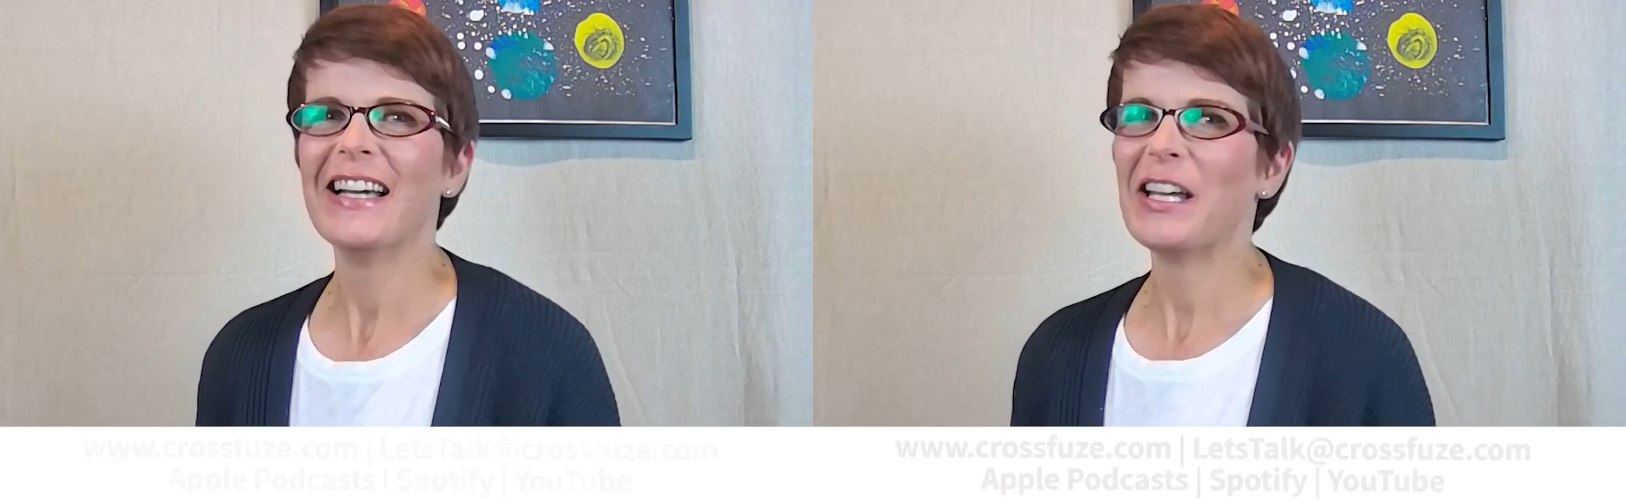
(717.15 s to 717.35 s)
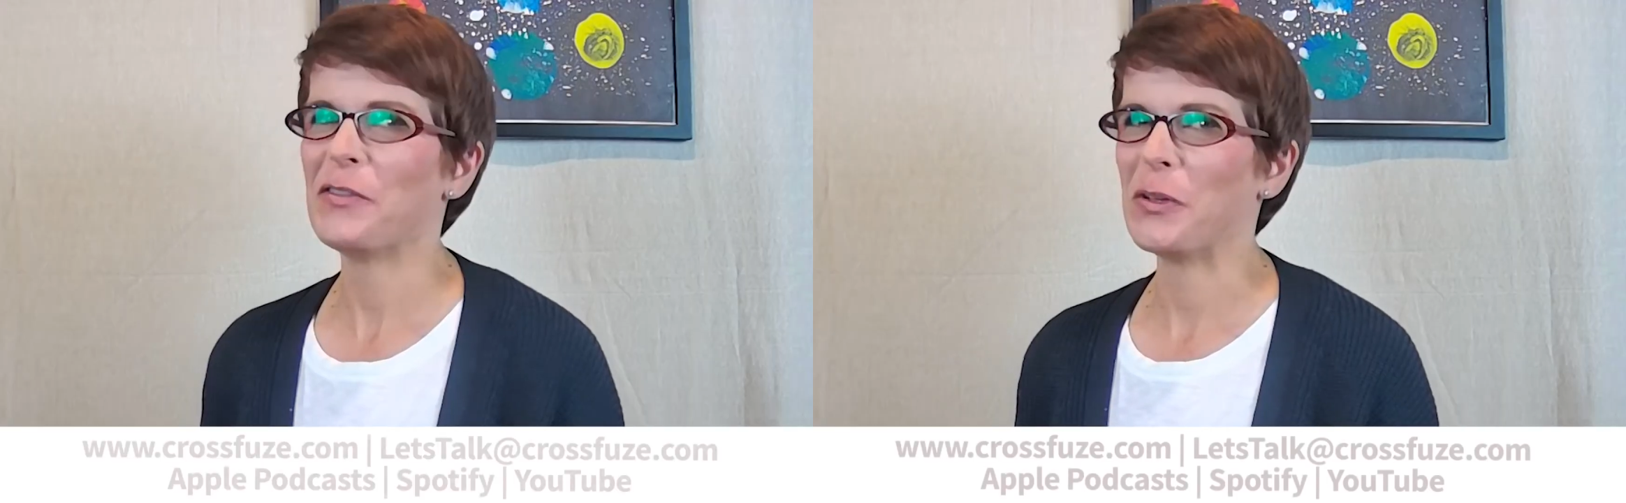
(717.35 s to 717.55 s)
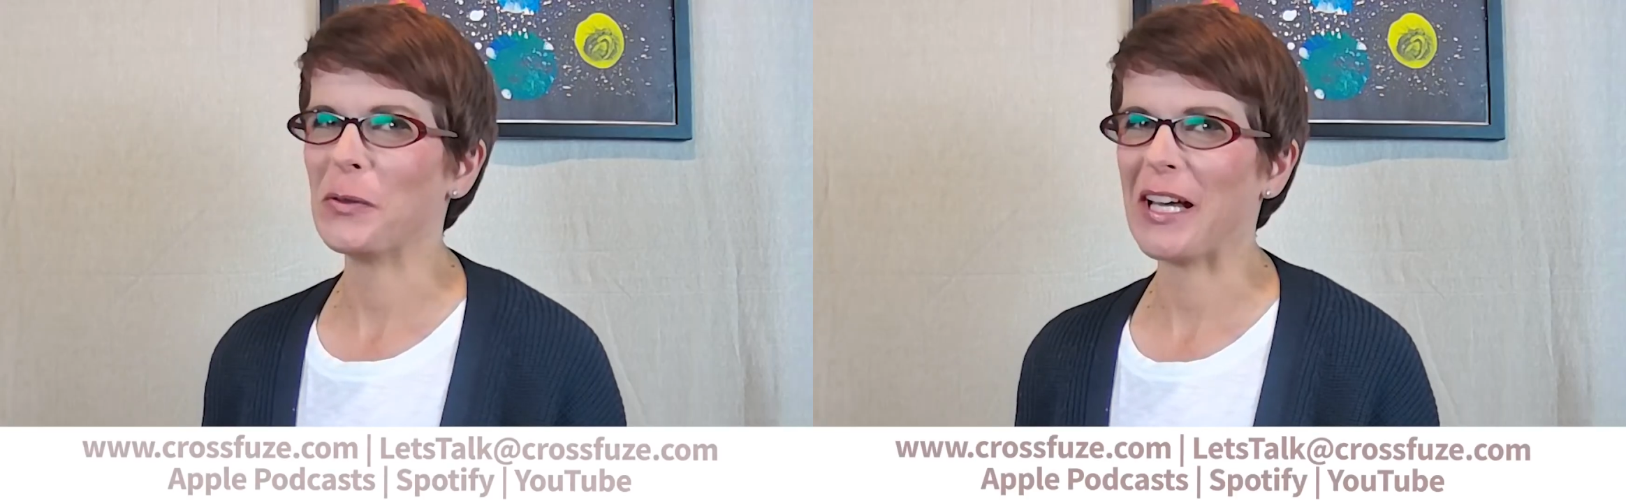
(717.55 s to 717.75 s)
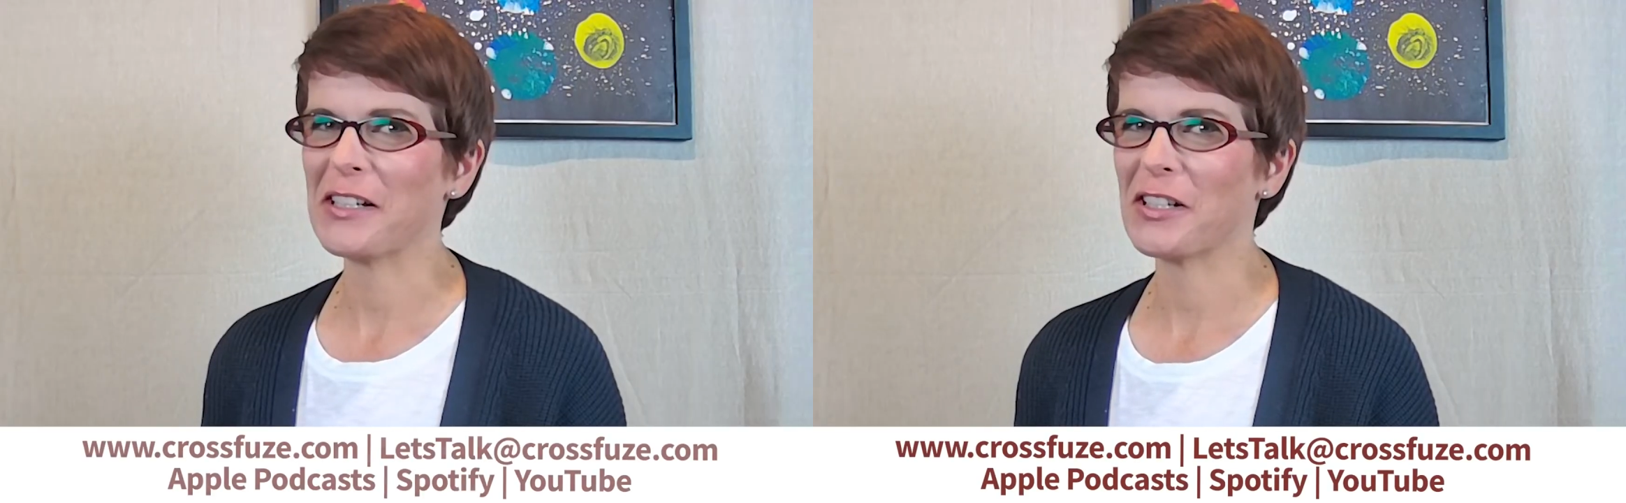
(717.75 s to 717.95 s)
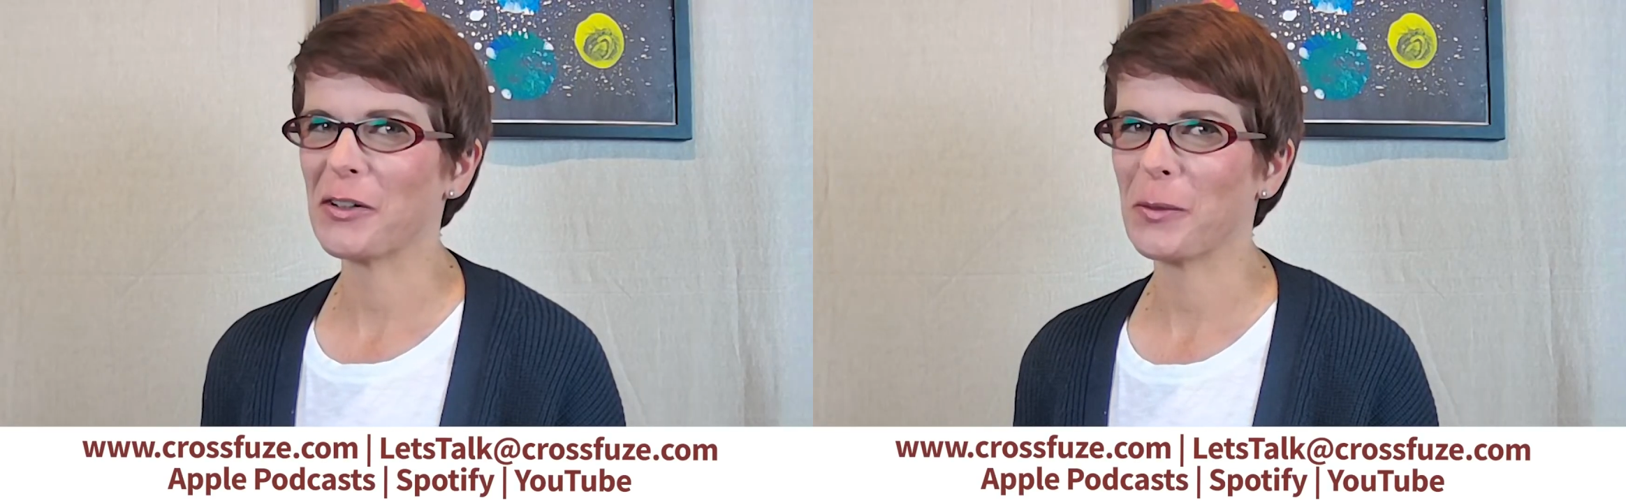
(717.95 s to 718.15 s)
If you'd like
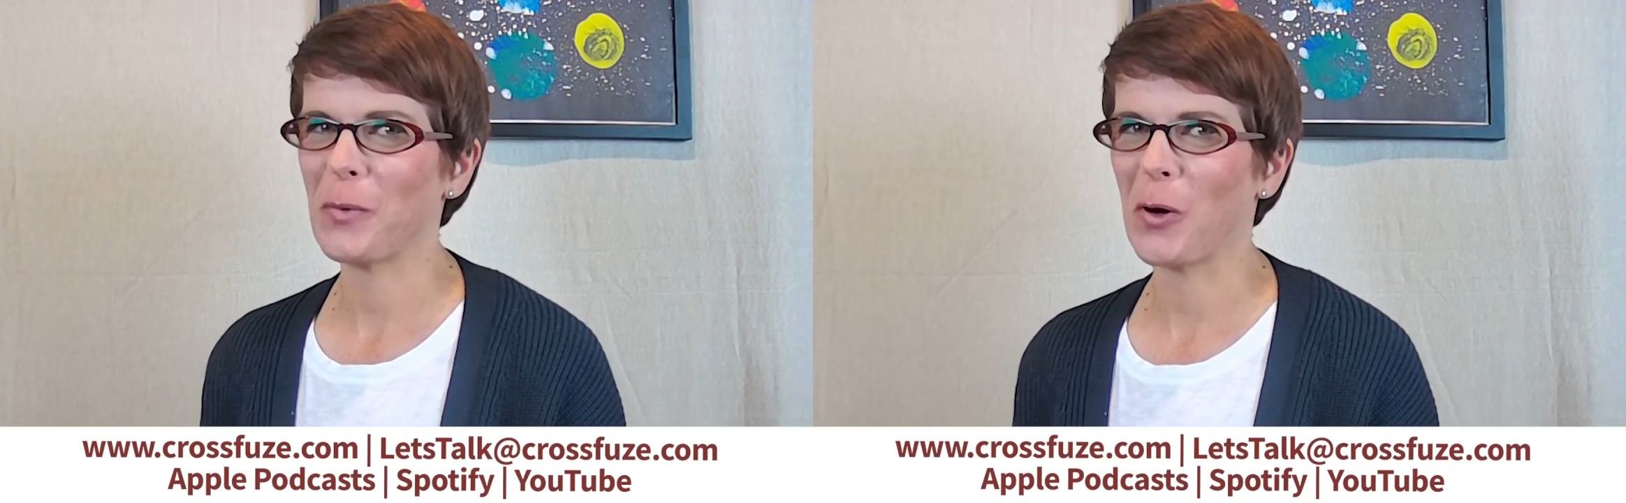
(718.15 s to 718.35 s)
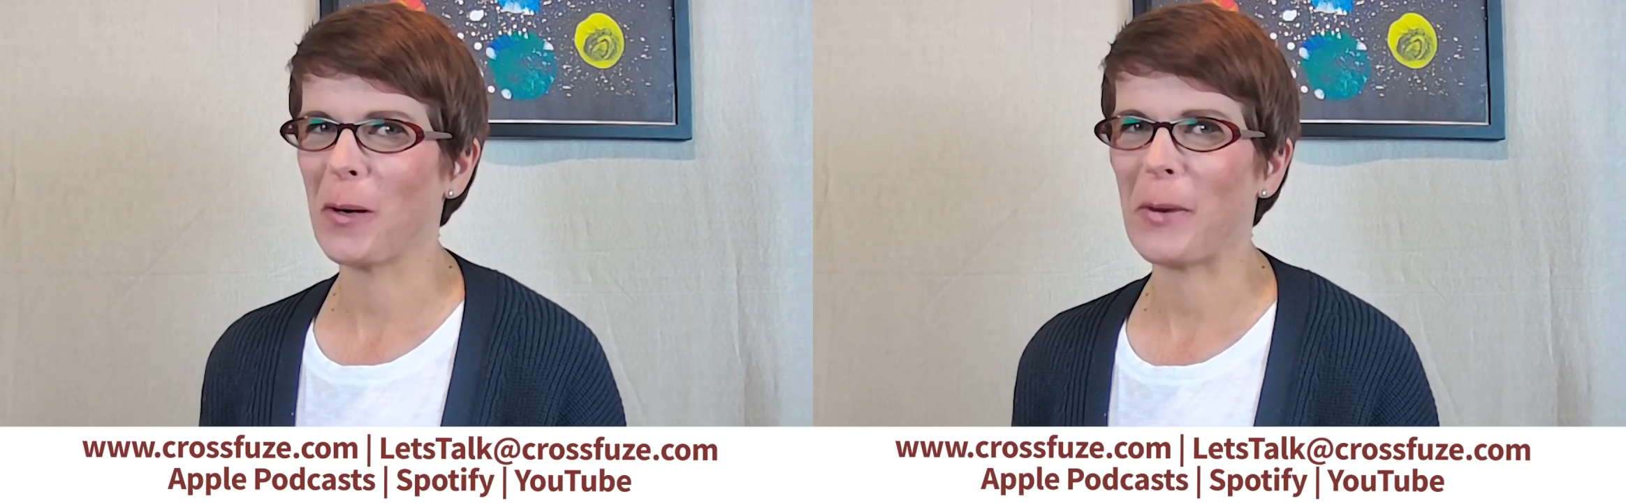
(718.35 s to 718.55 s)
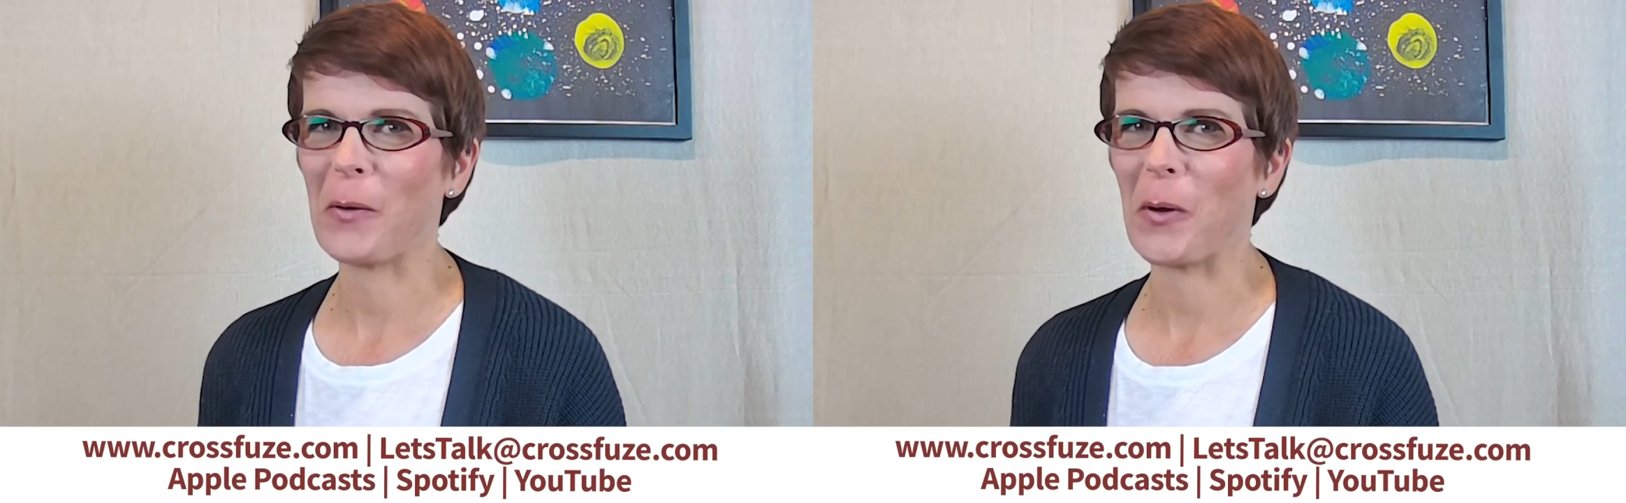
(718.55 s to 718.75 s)
to learn more about